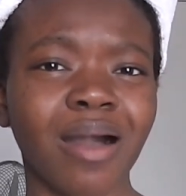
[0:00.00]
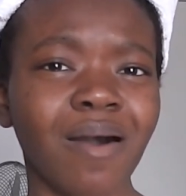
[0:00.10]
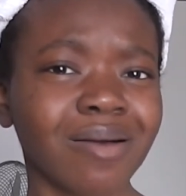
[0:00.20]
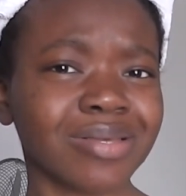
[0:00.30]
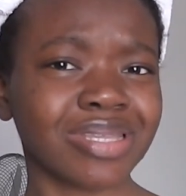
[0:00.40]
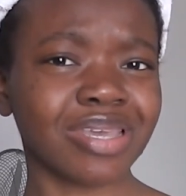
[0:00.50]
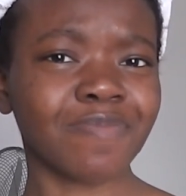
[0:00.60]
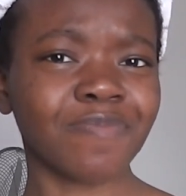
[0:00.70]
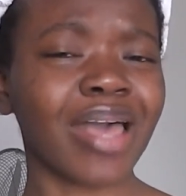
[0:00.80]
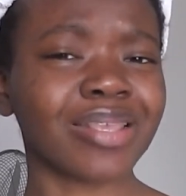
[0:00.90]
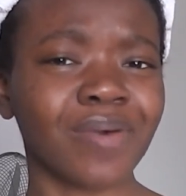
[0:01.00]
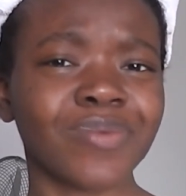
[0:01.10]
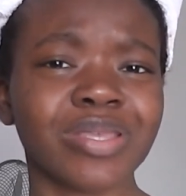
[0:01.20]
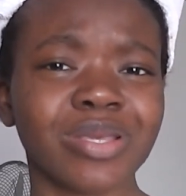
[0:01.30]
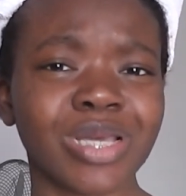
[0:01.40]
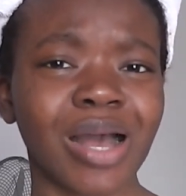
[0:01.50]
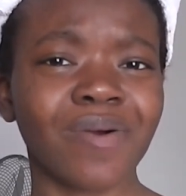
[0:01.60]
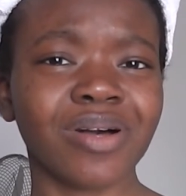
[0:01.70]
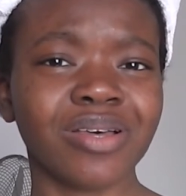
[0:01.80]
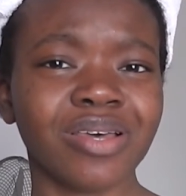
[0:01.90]
I asked him as I was in the
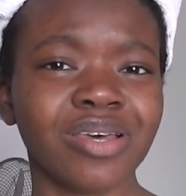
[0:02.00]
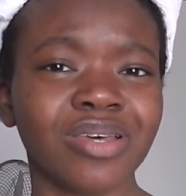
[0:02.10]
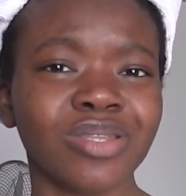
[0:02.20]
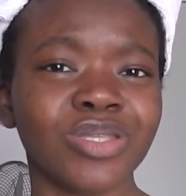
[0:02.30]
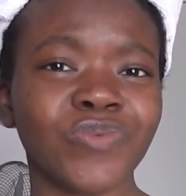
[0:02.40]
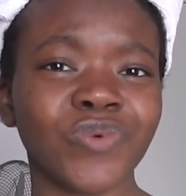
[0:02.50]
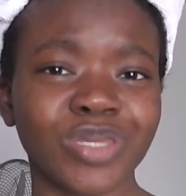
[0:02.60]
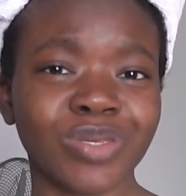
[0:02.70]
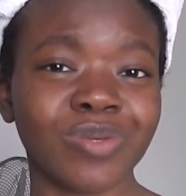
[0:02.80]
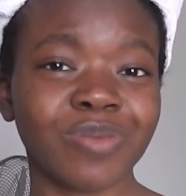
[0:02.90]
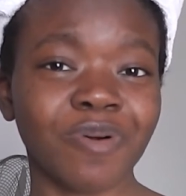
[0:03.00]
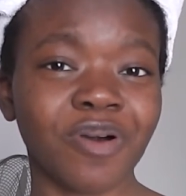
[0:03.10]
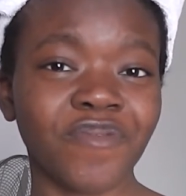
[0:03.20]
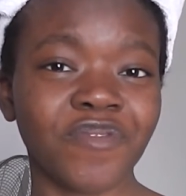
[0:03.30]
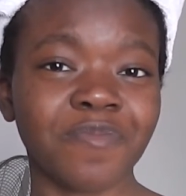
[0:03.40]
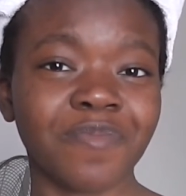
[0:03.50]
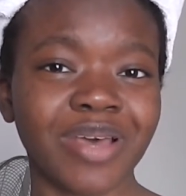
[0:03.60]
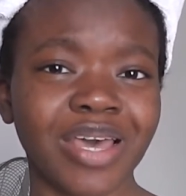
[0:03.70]
shower do you want to use the bathroom?